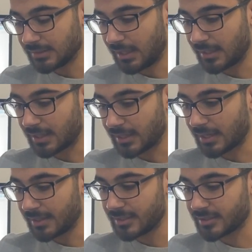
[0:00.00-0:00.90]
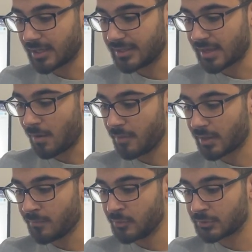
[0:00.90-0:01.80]
I can't decide. Is Albert
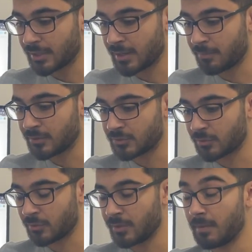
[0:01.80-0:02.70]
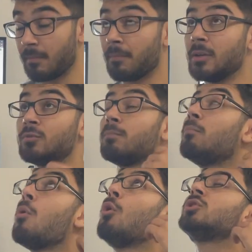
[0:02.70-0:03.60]
Camus trying to
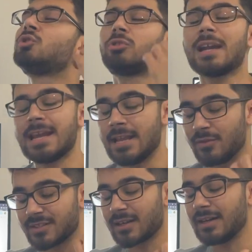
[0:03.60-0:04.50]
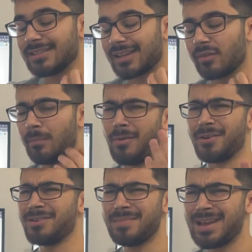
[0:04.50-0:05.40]
portray this guy as like the
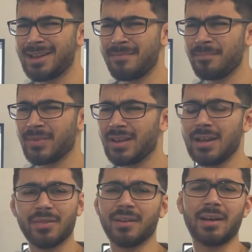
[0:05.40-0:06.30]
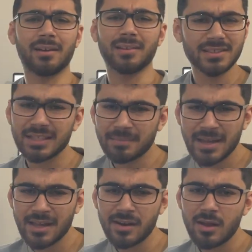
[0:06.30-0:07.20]
modern man, the nihilistic
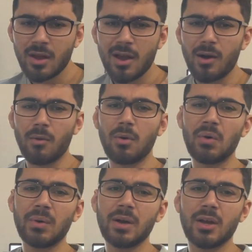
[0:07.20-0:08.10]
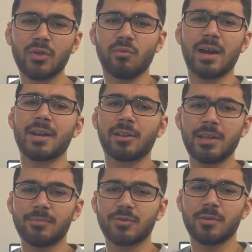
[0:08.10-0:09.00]
man, or the radically
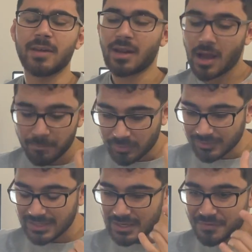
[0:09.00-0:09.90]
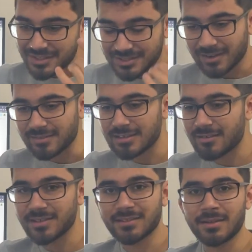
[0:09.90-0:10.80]
absurd man? I believe he starts
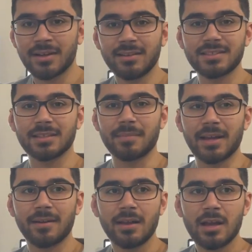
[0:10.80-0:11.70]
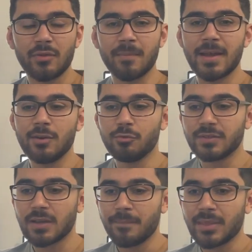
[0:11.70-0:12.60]
out as the nihilistic man. The man
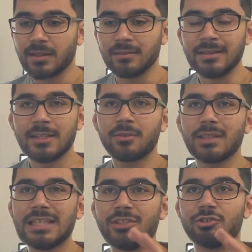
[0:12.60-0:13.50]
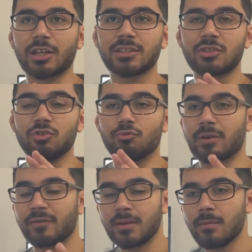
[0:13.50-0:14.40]
who's literally just
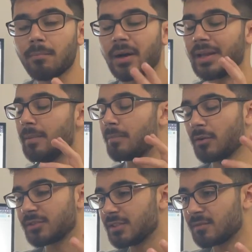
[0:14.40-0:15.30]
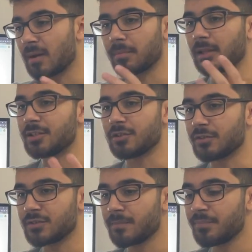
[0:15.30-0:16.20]
driven by impulses, by
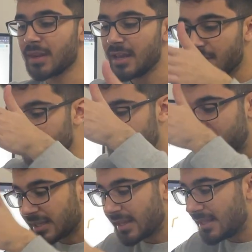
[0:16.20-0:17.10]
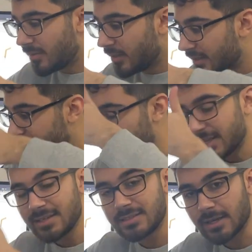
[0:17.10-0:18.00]
pleasures. It's the
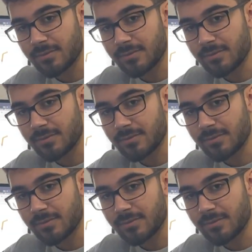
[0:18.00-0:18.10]
second death